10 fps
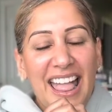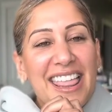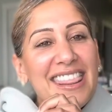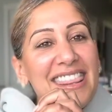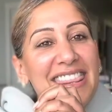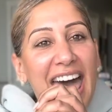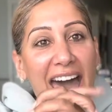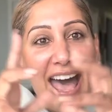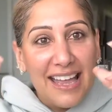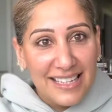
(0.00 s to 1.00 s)

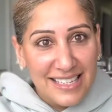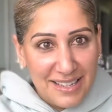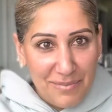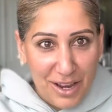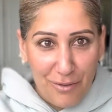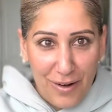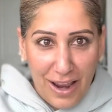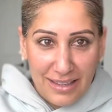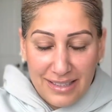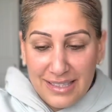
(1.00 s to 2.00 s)
That, my
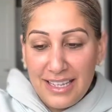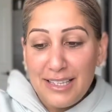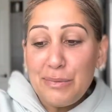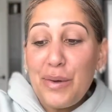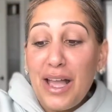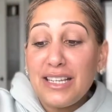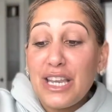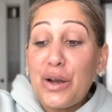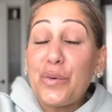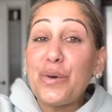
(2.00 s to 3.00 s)
friends, is what
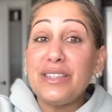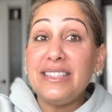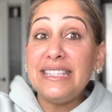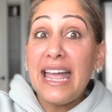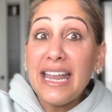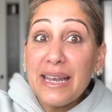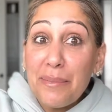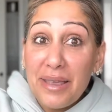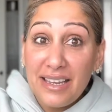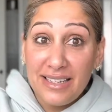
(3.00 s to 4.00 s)

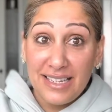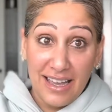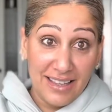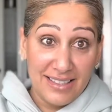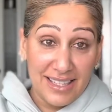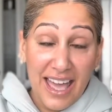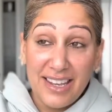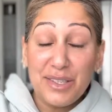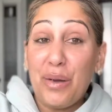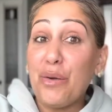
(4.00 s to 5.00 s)
resentment does. That
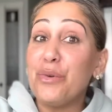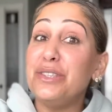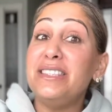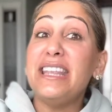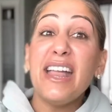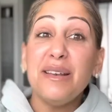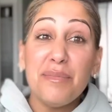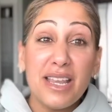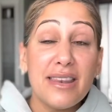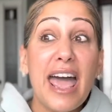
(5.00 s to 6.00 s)
is what
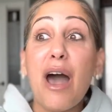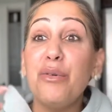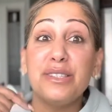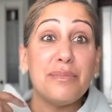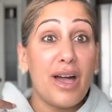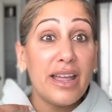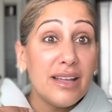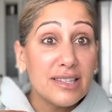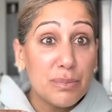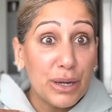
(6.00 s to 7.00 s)
that was my
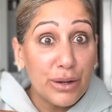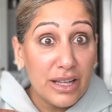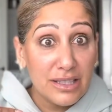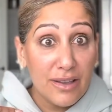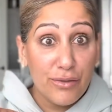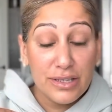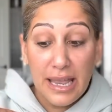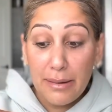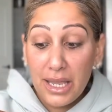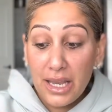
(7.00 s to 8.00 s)
experience of
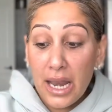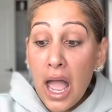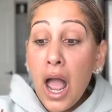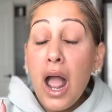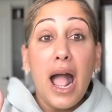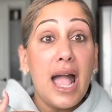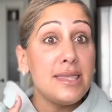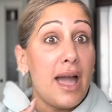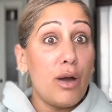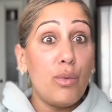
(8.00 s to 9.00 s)
resentment. And
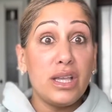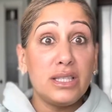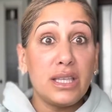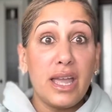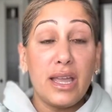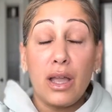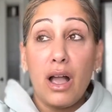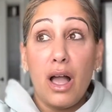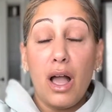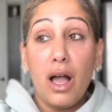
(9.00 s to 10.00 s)
that was like,
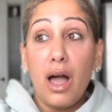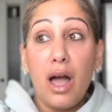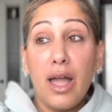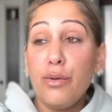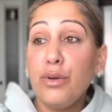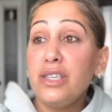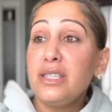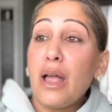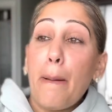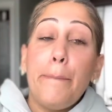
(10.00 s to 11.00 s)
I was
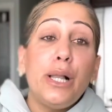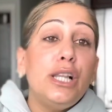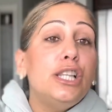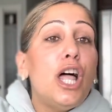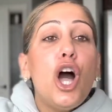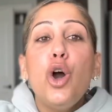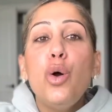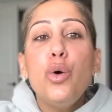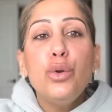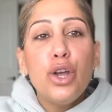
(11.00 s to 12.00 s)

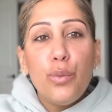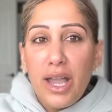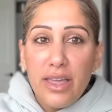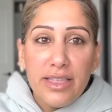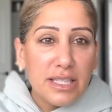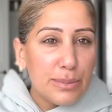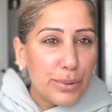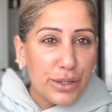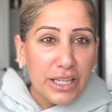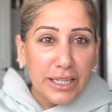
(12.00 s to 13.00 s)
blown away this
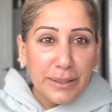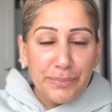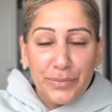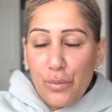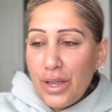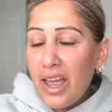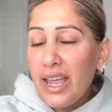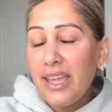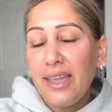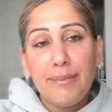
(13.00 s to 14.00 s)
morning when I
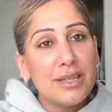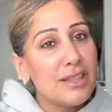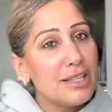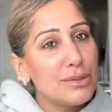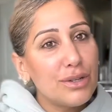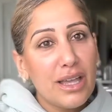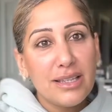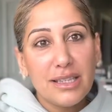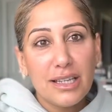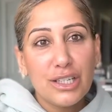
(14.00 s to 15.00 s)
came to this
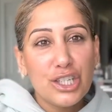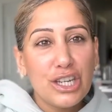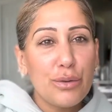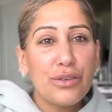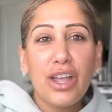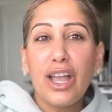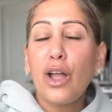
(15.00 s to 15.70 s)
realization. I was like,